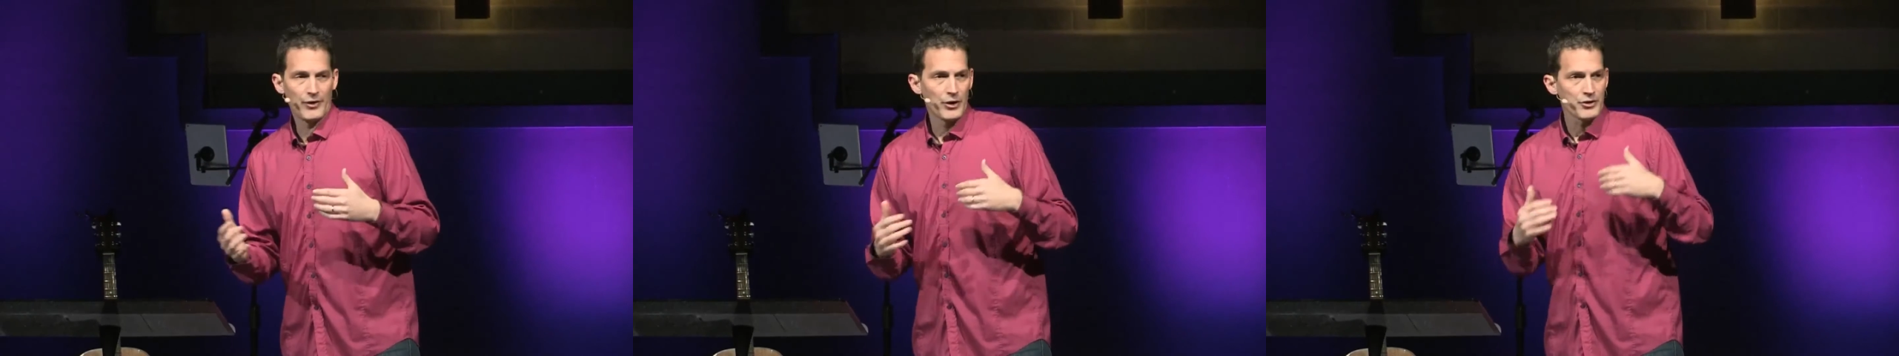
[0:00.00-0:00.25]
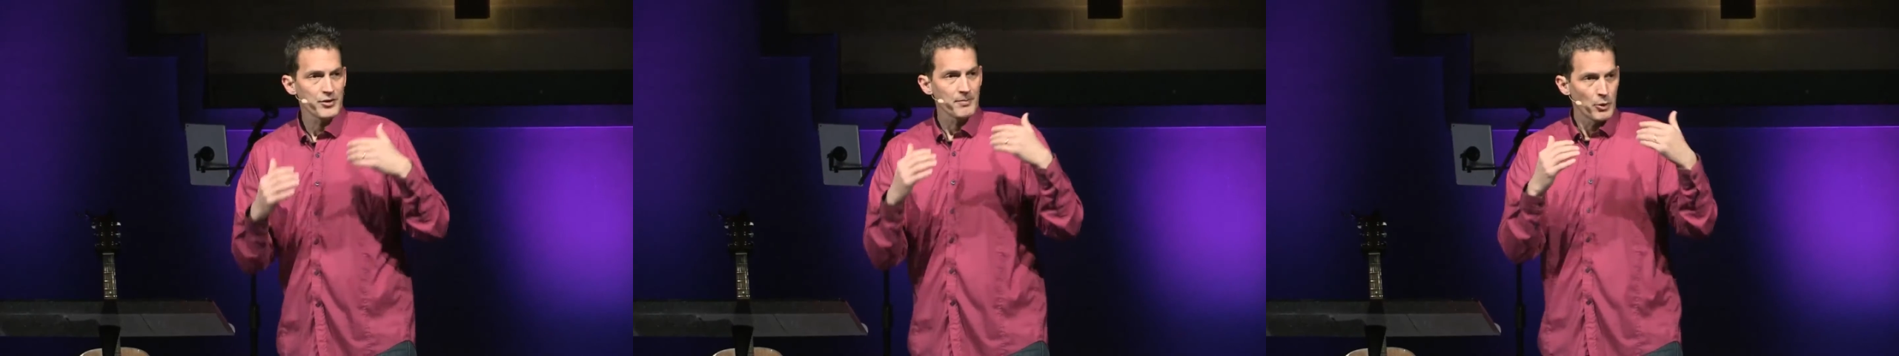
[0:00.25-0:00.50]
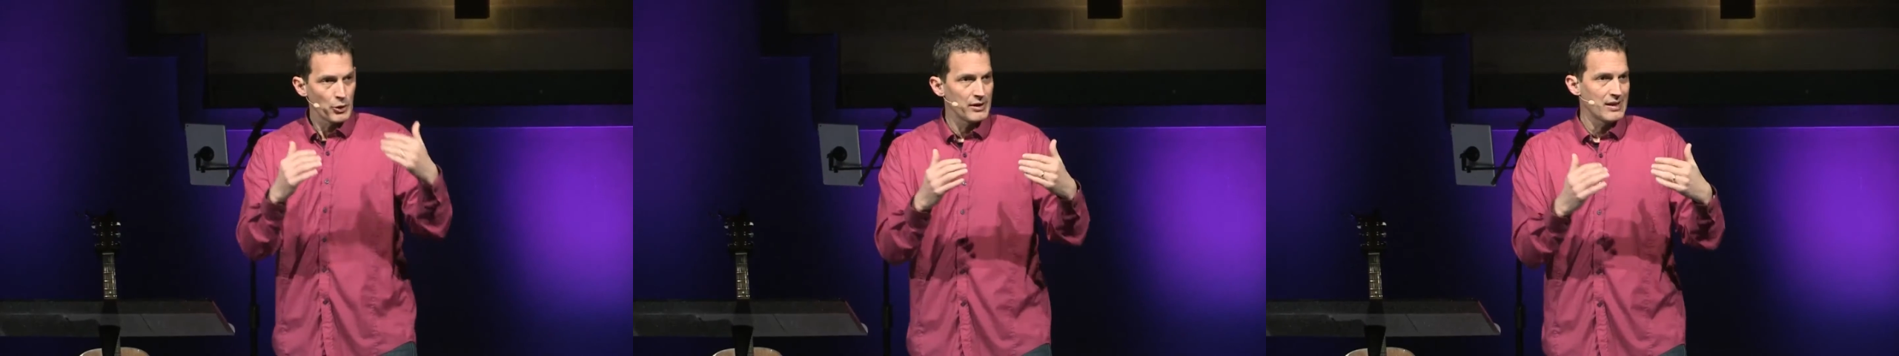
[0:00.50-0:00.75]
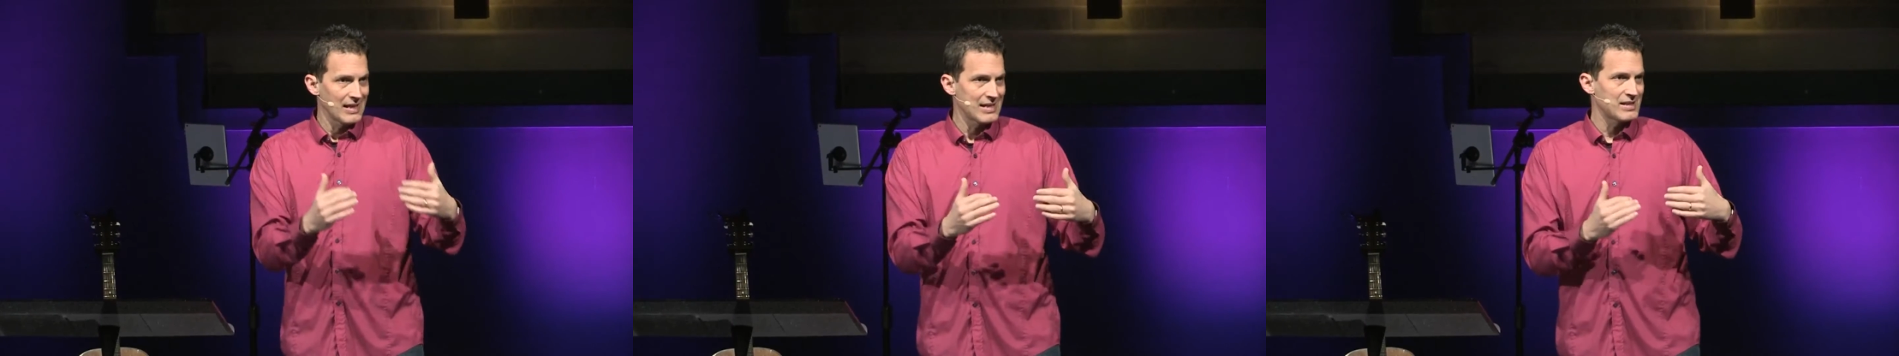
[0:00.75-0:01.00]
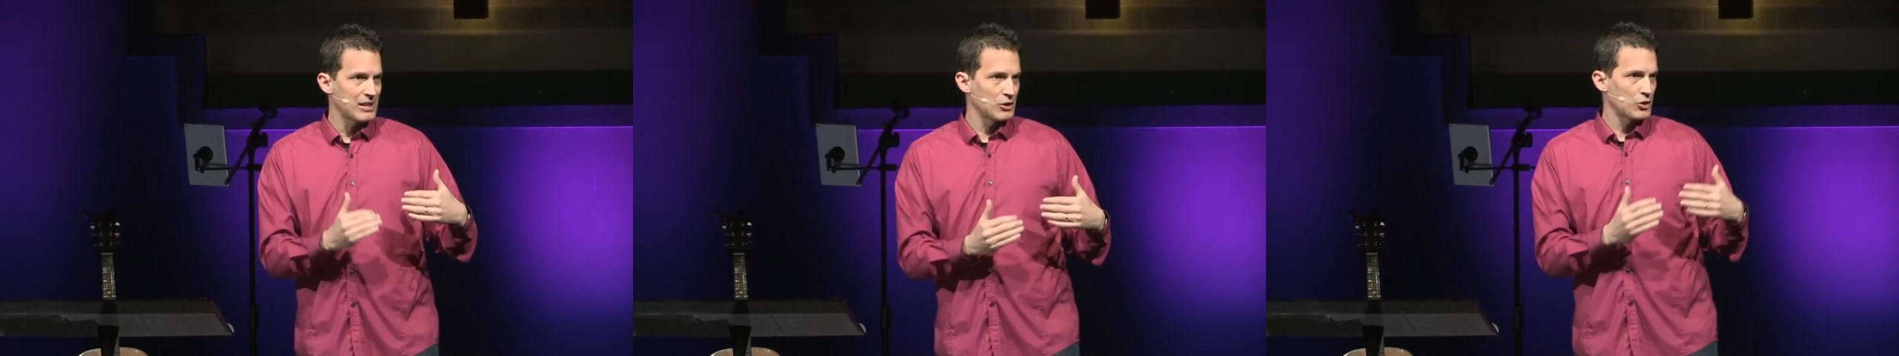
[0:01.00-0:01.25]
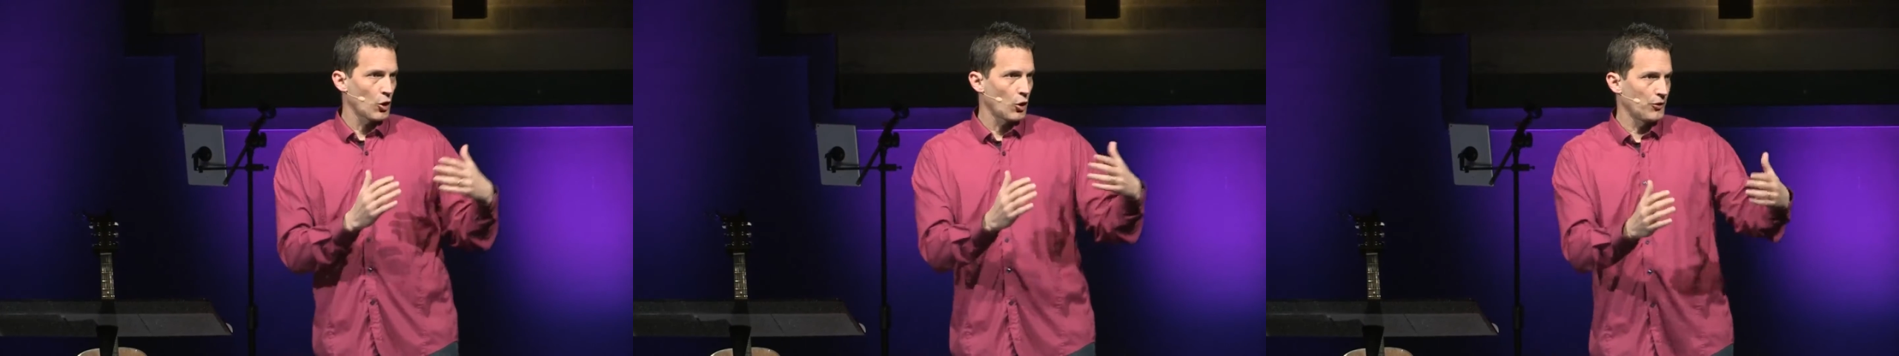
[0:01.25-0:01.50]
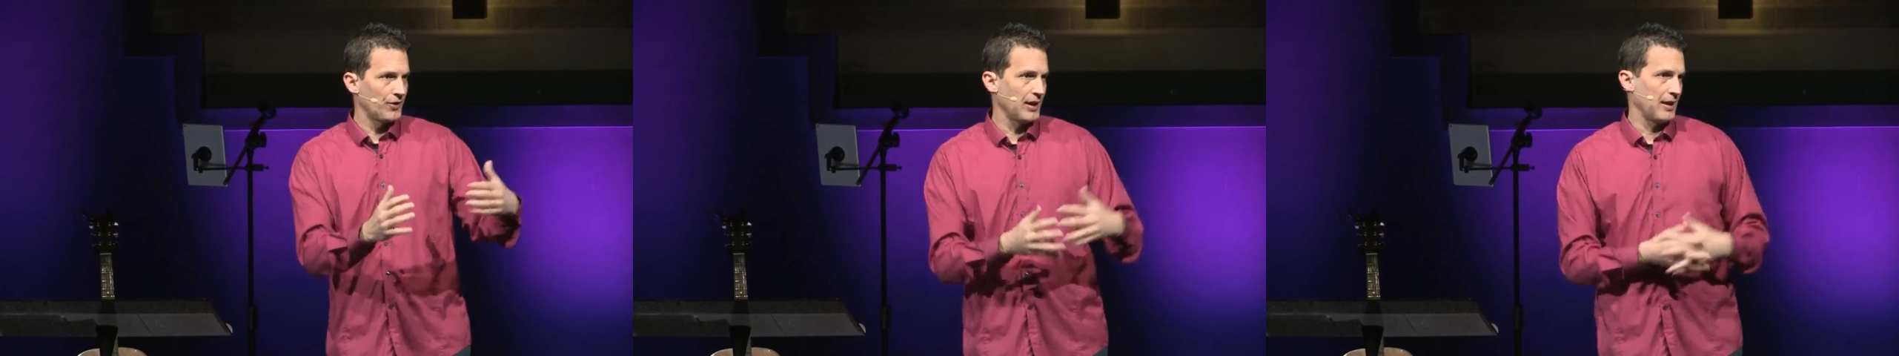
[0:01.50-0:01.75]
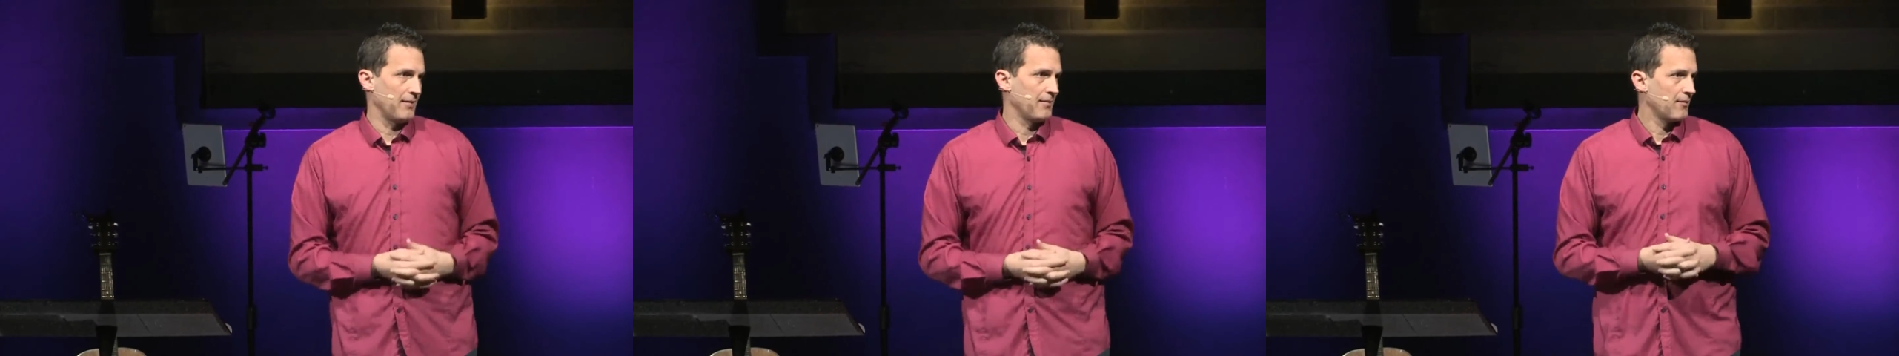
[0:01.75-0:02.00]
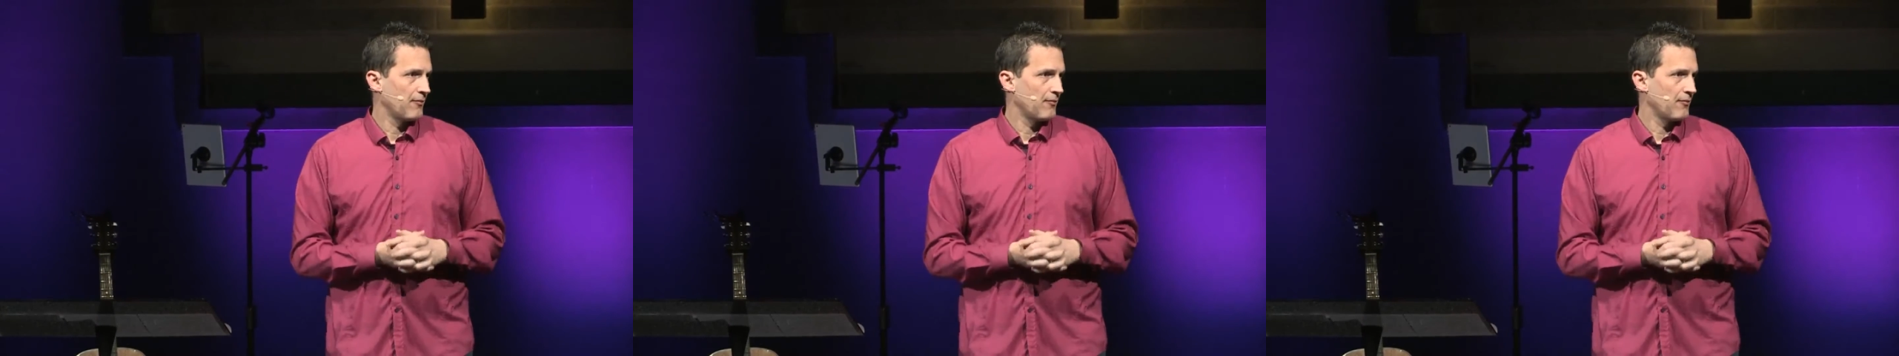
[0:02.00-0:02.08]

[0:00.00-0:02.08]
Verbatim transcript: There's some good things that Saul did